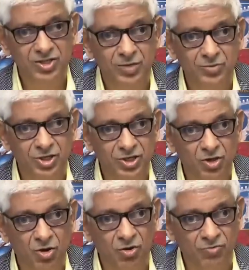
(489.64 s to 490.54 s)
description
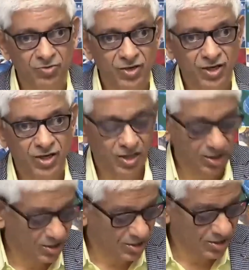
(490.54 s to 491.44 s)
of
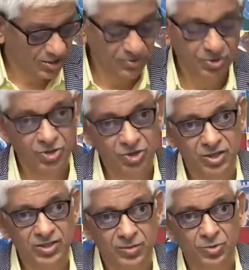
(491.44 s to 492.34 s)
uh,
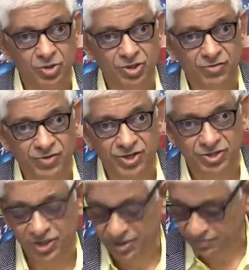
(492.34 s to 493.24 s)
resonance absorption of
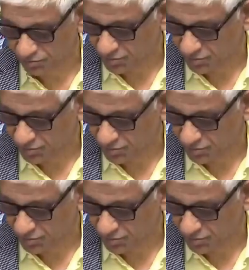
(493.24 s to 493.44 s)
energy and,